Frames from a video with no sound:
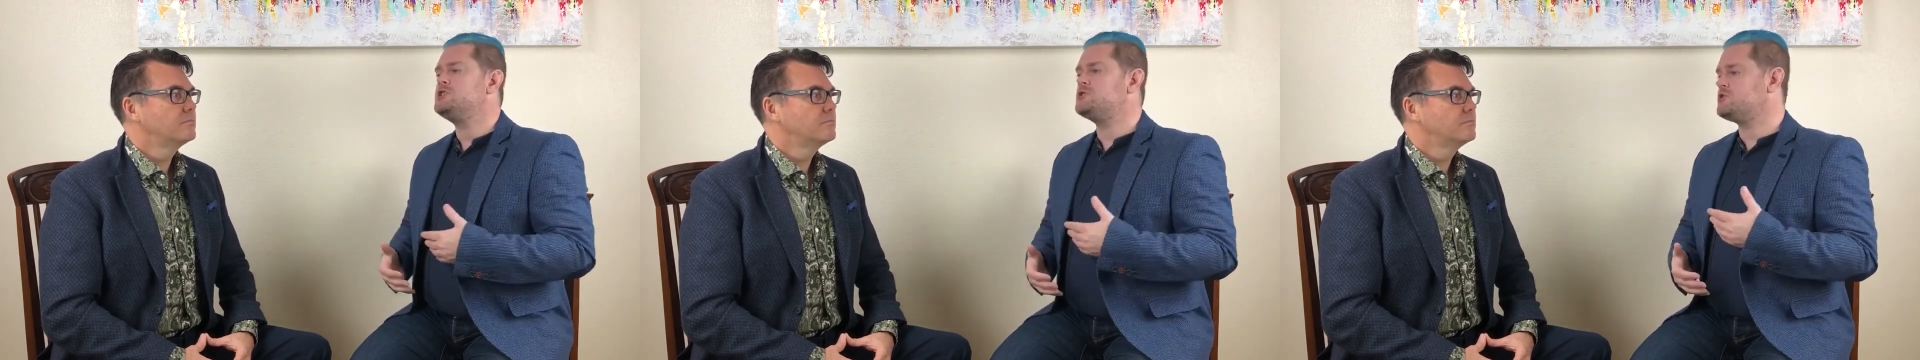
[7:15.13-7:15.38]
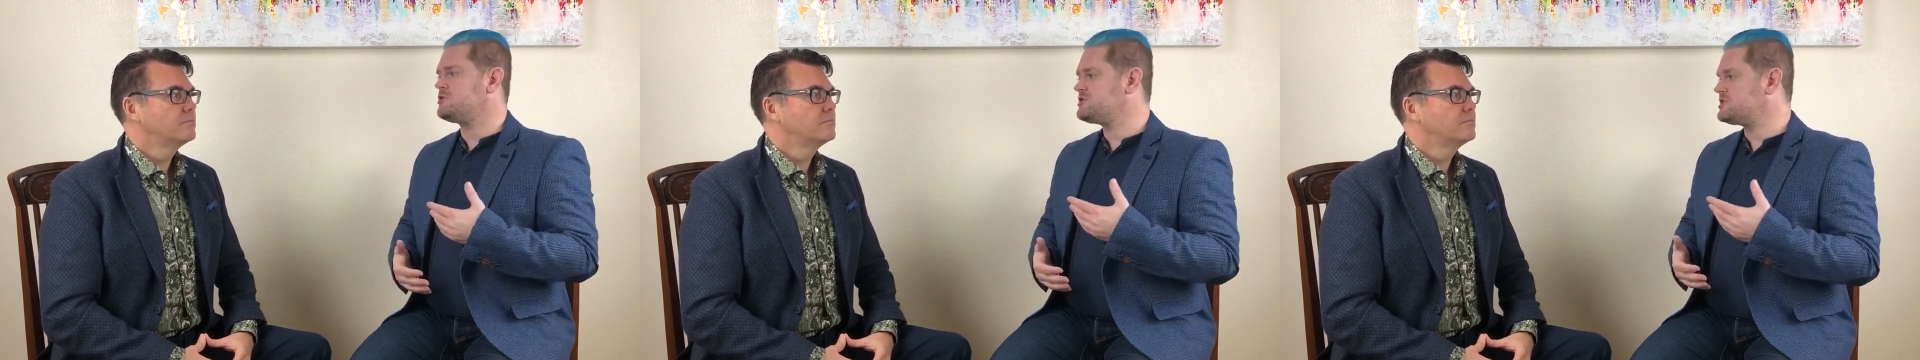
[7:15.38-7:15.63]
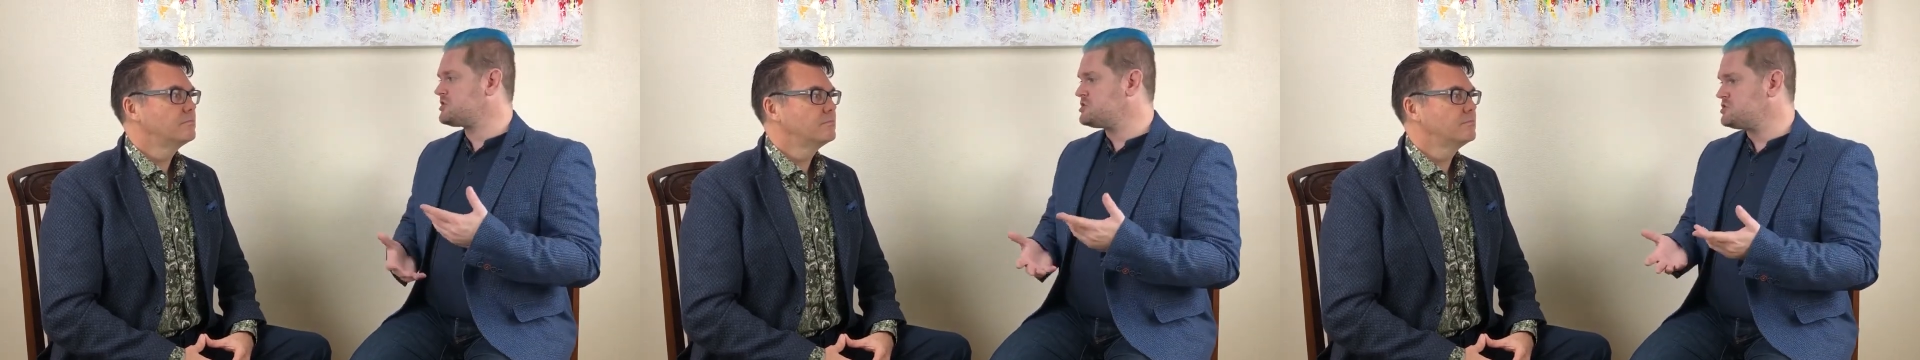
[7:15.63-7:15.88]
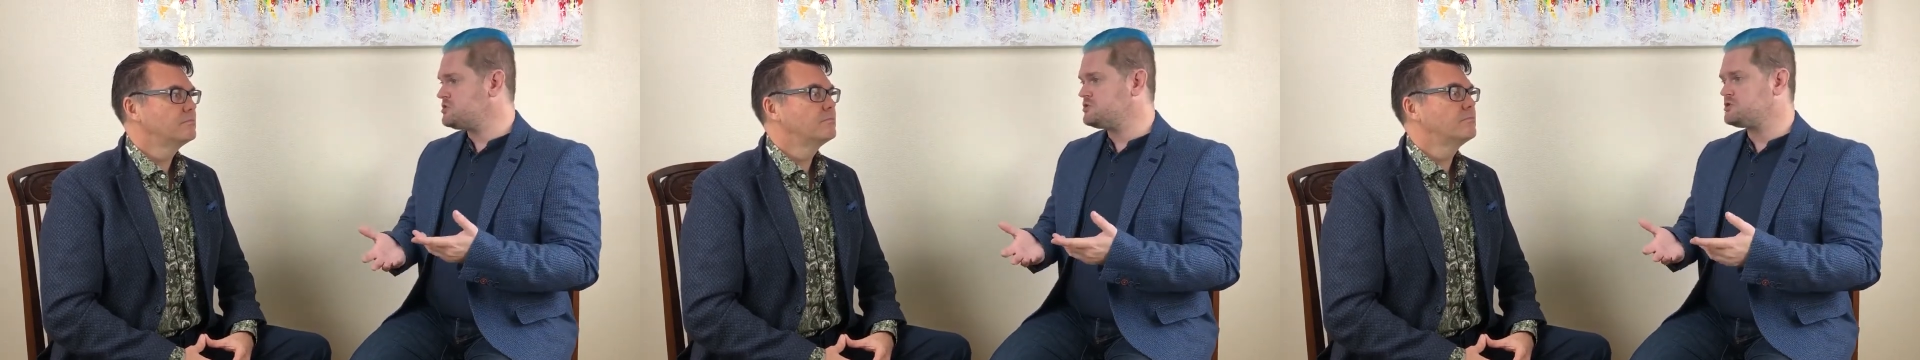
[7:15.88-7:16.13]
Speaker 1: So girls there
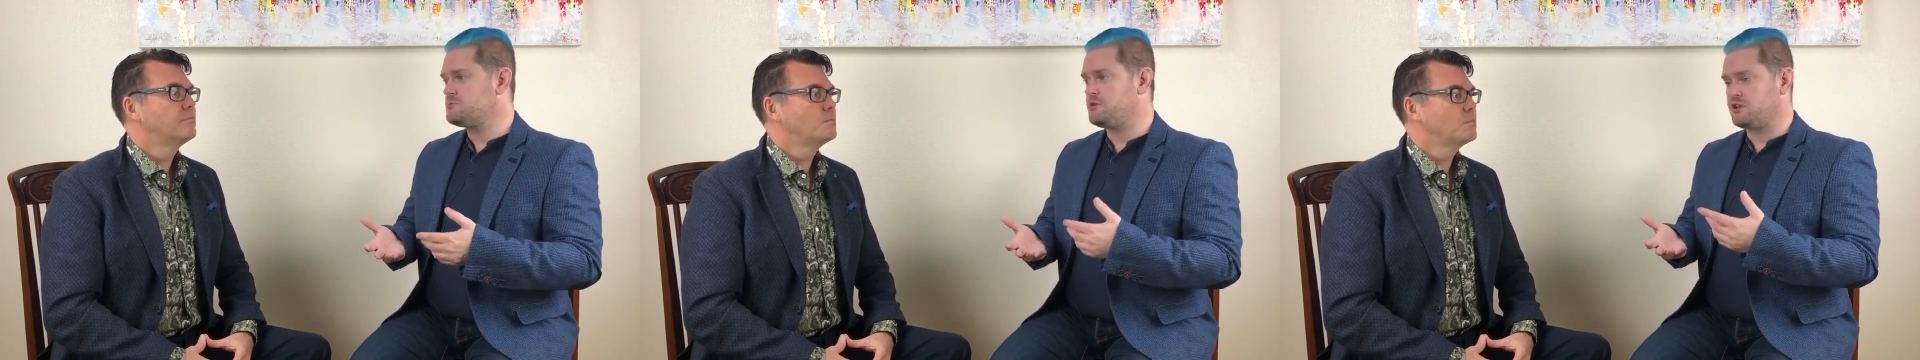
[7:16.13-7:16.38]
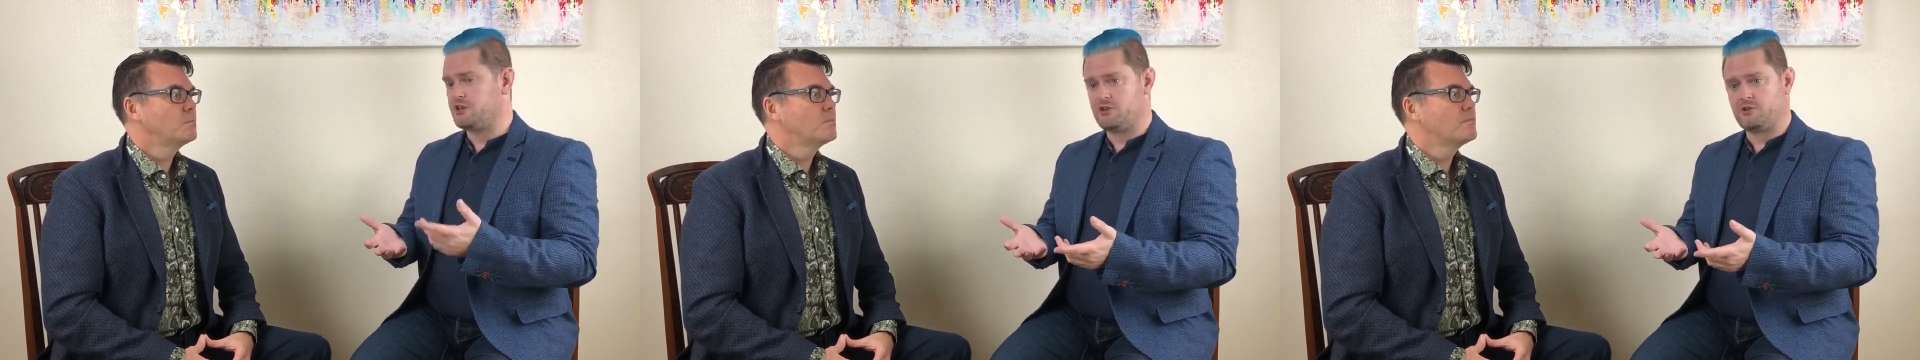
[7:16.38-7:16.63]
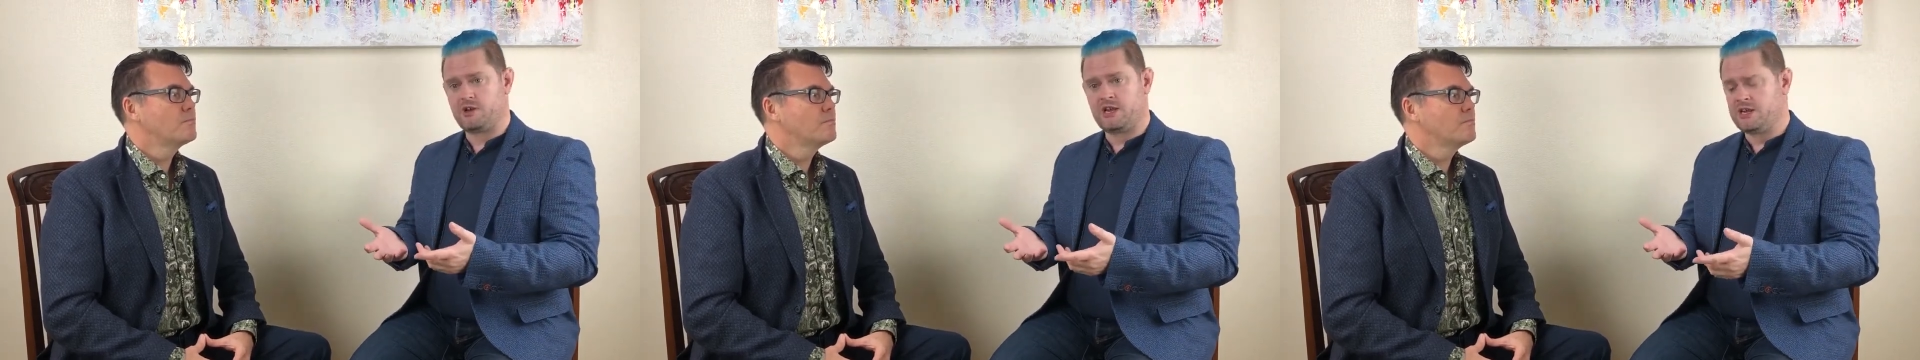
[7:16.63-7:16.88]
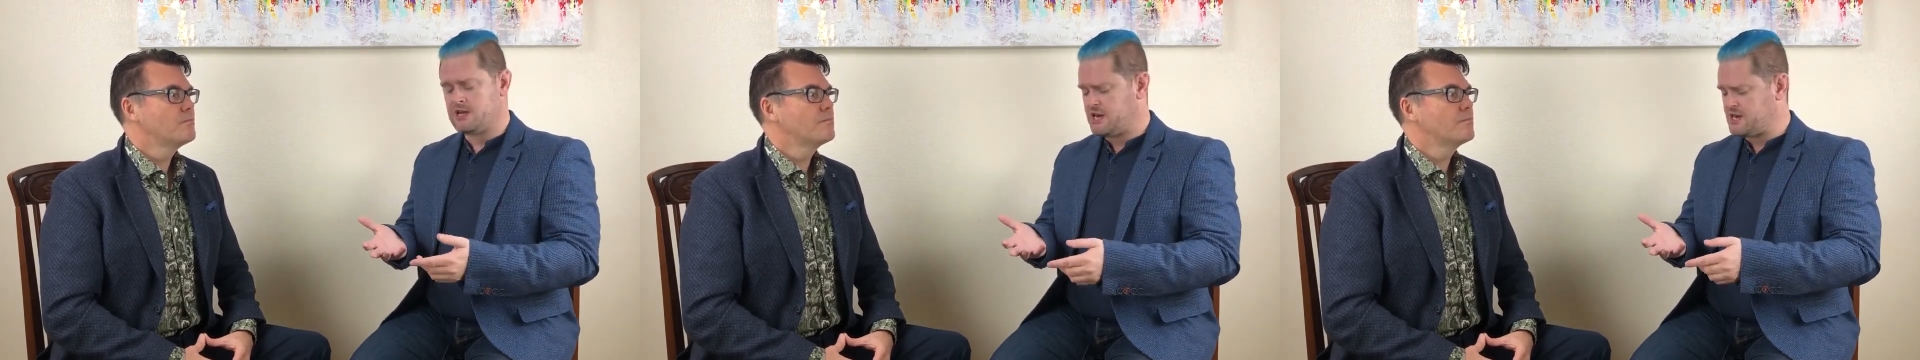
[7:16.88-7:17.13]
are used to be able to get a
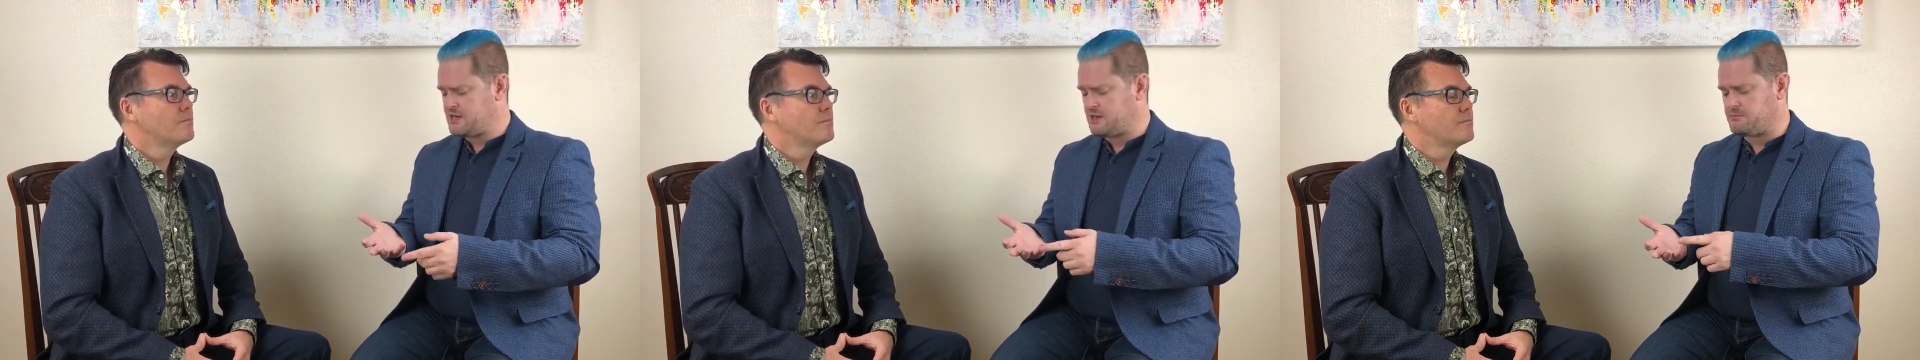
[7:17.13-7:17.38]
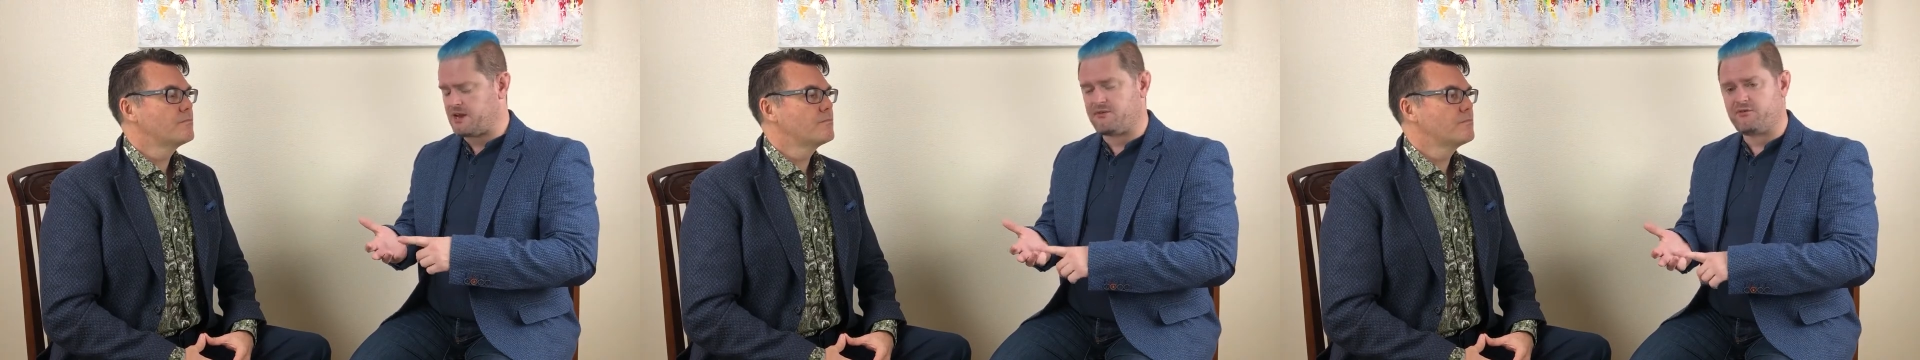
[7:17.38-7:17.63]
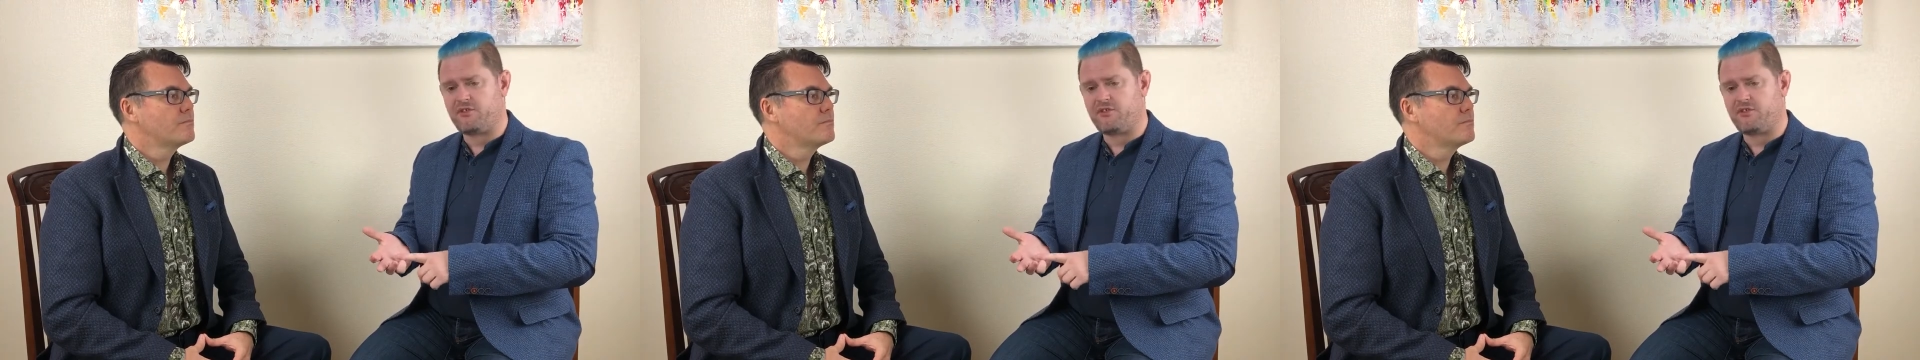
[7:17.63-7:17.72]
Ukrainian guy. They can buy a